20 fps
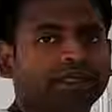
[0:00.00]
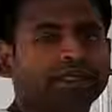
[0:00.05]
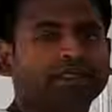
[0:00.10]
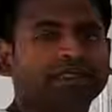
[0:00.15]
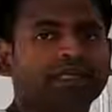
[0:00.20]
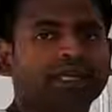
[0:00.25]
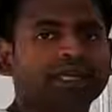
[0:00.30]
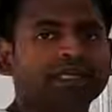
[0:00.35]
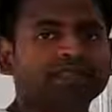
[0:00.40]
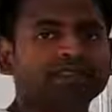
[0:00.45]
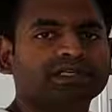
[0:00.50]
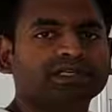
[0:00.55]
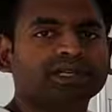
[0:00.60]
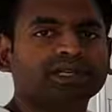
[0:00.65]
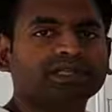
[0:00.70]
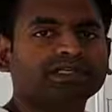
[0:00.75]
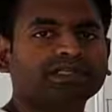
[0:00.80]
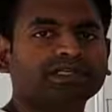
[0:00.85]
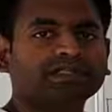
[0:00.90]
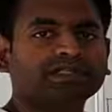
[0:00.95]
In the last
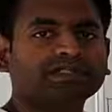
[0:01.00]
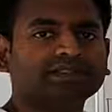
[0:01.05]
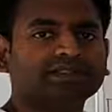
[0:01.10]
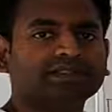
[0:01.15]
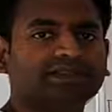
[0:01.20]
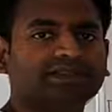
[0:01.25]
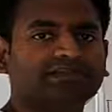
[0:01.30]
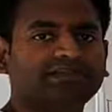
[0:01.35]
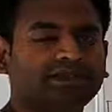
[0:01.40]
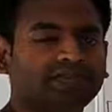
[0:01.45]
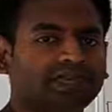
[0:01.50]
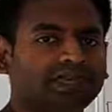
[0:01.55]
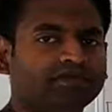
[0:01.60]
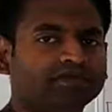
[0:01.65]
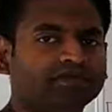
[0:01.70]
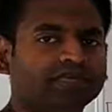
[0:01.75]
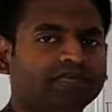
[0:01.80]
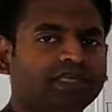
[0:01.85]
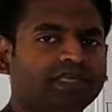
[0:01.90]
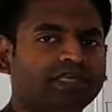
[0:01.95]
classes, we
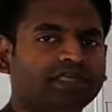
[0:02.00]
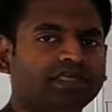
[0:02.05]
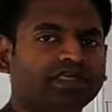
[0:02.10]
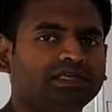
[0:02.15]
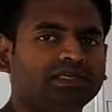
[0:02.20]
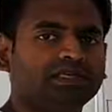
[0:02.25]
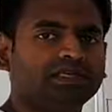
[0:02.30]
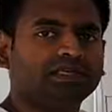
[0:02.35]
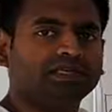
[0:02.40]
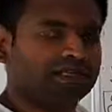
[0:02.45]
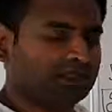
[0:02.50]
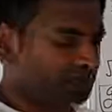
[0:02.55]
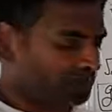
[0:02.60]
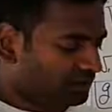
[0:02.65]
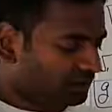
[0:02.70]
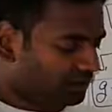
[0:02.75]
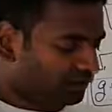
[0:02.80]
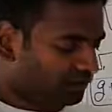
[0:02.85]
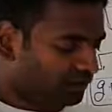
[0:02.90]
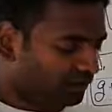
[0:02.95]
have seen
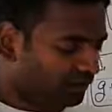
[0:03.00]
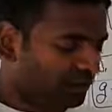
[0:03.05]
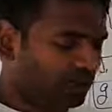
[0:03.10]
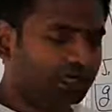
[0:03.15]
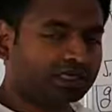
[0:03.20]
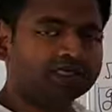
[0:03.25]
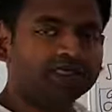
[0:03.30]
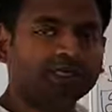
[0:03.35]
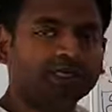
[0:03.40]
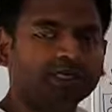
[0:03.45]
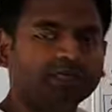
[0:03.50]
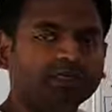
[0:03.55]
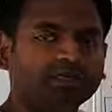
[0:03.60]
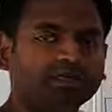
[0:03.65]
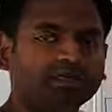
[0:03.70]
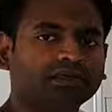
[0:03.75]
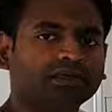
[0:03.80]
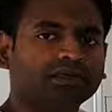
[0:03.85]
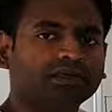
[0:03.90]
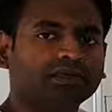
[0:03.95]
the work
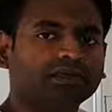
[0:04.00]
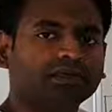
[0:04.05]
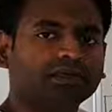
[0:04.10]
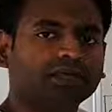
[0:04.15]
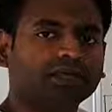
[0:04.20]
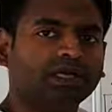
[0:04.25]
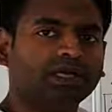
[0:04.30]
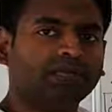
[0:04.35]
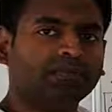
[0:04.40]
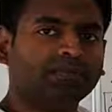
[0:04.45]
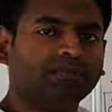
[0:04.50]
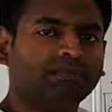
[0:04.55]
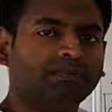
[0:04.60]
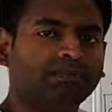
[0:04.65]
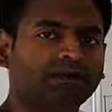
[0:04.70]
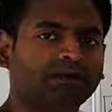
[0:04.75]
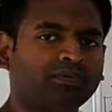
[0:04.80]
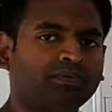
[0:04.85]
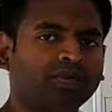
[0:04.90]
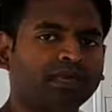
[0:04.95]
done and
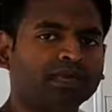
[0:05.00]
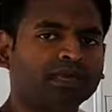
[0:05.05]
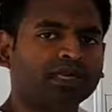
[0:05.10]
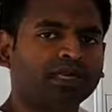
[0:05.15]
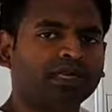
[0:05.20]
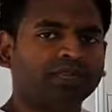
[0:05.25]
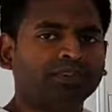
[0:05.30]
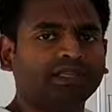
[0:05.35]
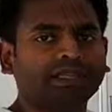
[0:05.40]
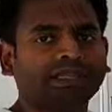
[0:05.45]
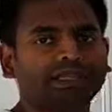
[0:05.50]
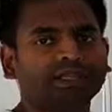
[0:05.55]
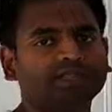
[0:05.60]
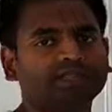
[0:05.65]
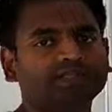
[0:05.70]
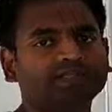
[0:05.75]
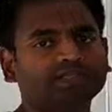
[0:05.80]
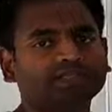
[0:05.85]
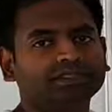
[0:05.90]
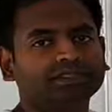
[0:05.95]
the power and the
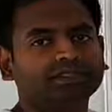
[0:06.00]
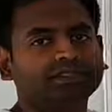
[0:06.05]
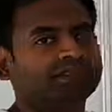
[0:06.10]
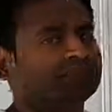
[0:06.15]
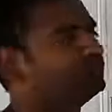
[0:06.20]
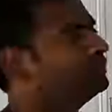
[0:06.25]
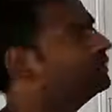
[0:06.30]
energy.